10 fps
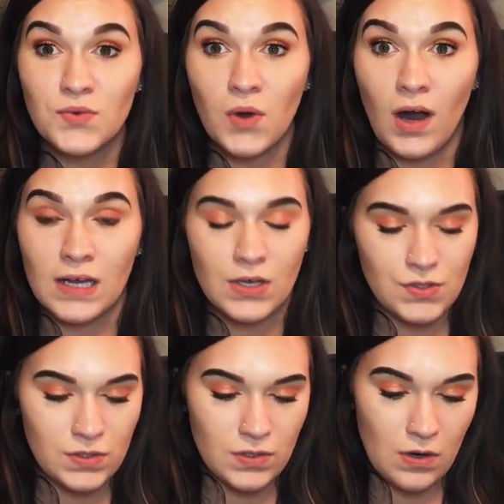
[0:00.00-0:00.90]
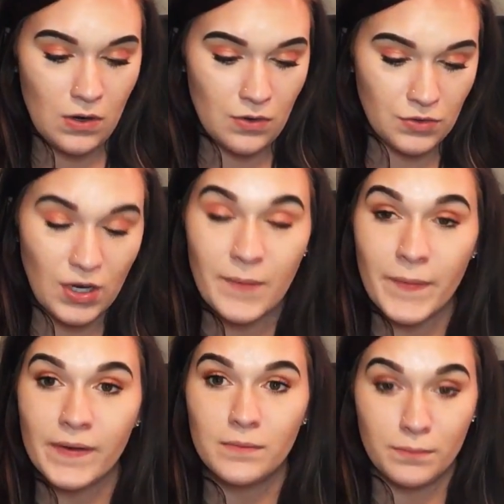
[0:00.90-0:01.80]
as a rock. So try
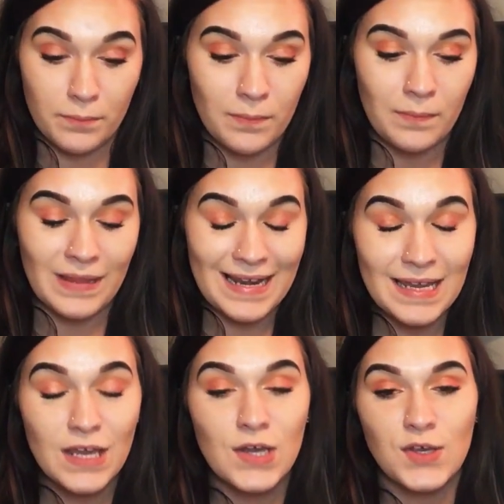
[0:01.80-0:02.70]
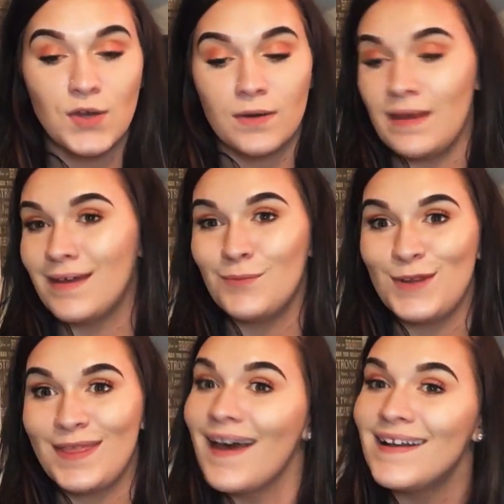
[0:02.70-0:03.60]
blending your makeup
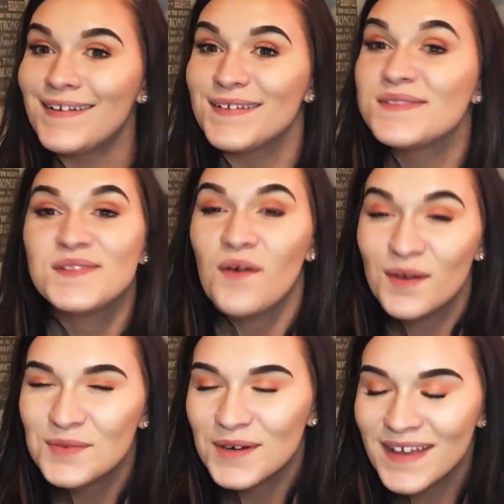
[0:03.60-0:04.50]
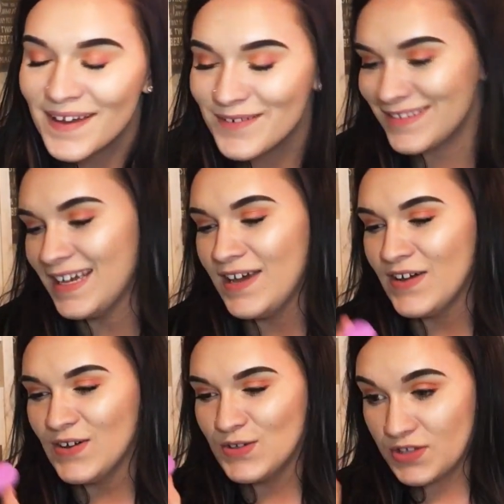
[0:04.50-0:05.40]
with that. It does not work out.
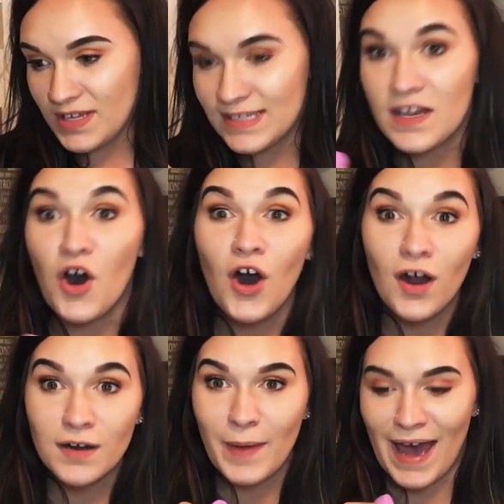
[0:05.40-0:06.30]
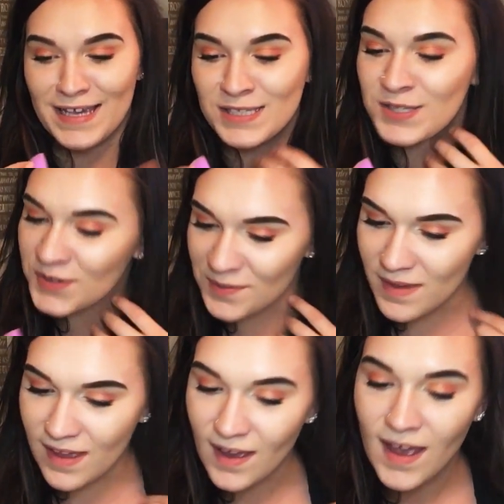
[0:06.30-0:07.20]
So this is a hard pass for
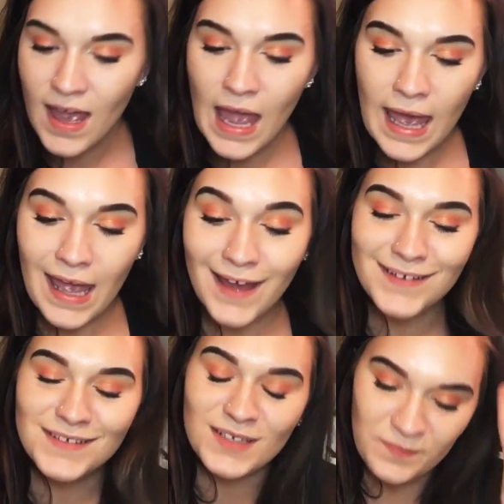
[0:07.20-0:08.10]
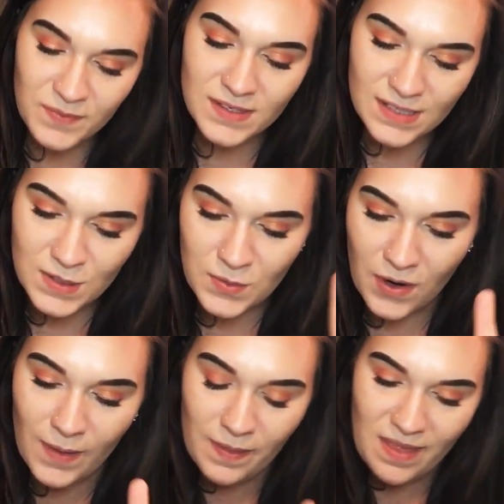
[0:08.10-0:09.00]
me. And since we're
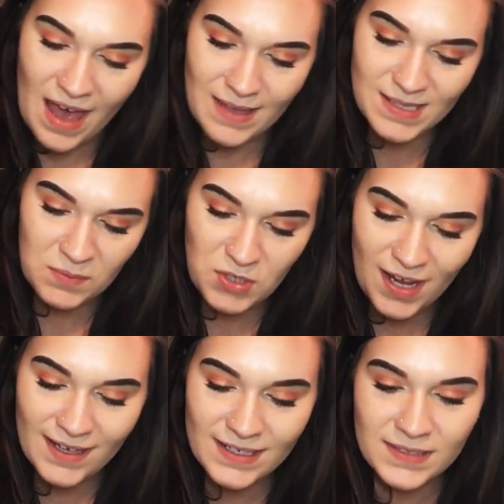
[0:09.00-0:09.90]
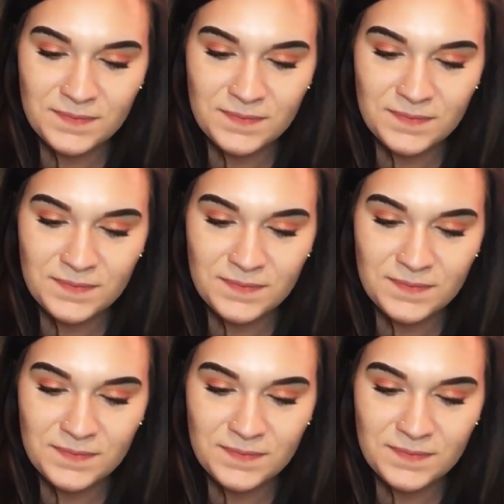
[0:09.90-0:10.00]
on that subject,